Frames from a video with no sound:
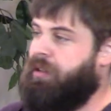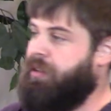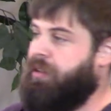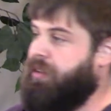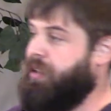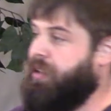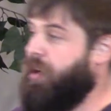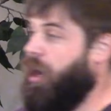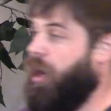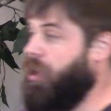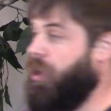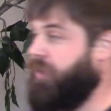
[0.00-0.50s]

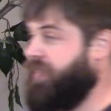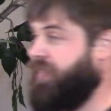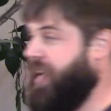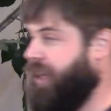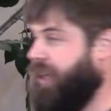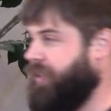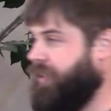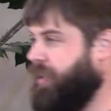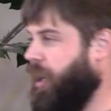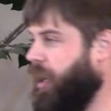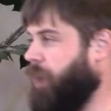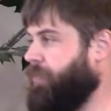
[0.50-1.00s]
The call of
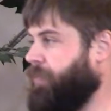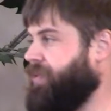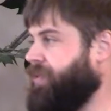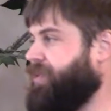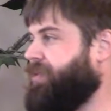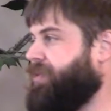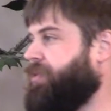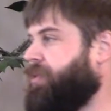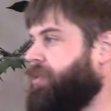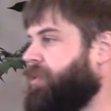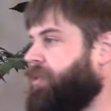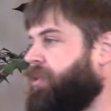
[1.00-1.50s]
God
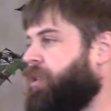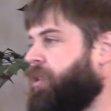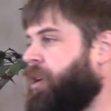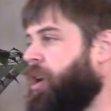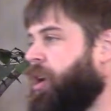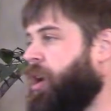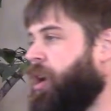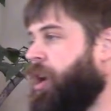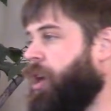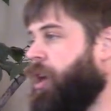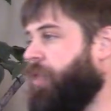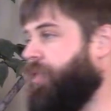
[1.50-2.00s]
comes,
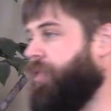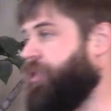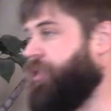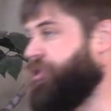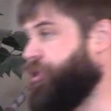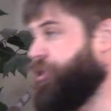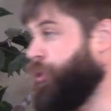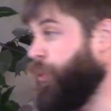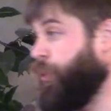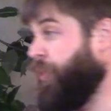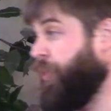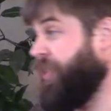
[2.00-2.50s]
the
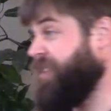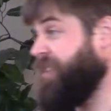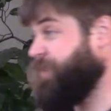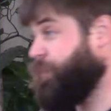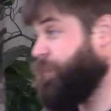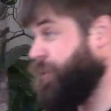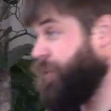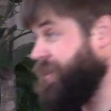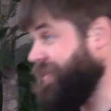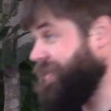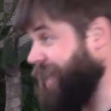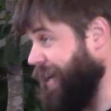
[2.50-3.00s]
truth is
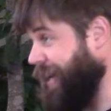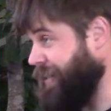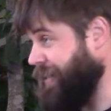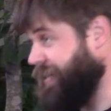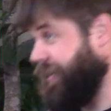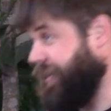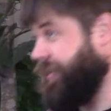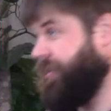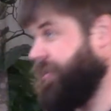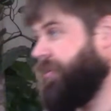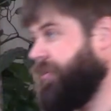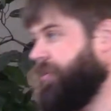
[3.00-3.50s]

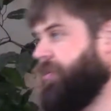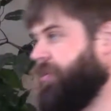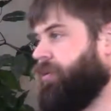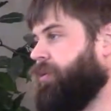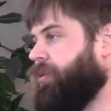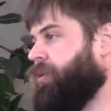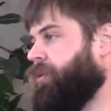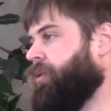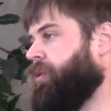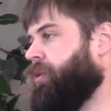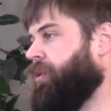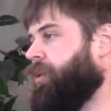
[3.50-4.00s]
presented,
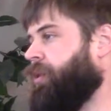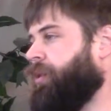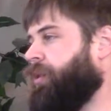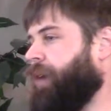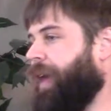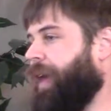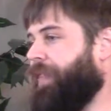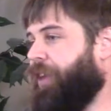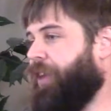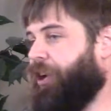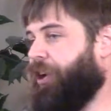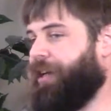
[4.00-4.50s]

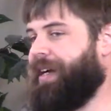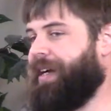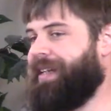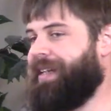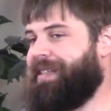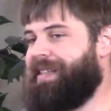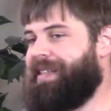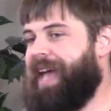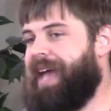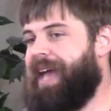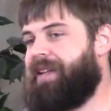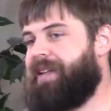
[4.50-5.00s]
and they're
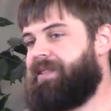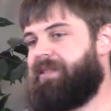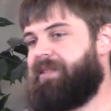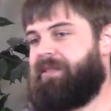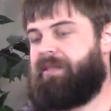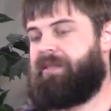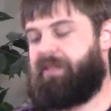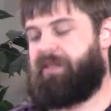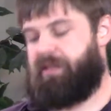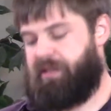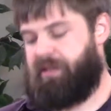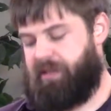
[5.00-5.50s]
content
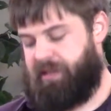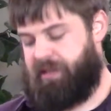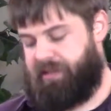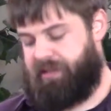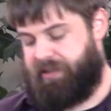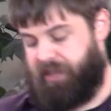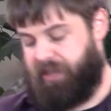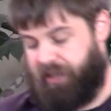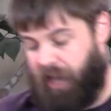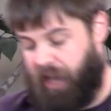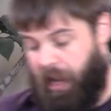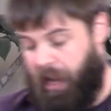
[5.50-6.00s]

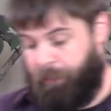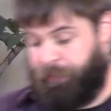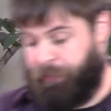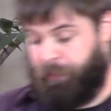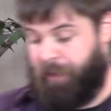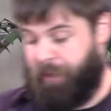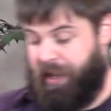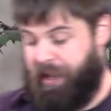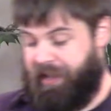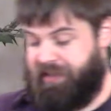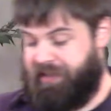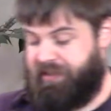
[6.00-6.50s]
to
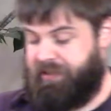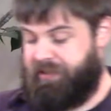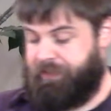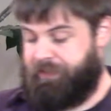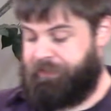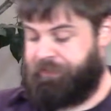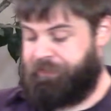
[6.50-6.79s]
compromise.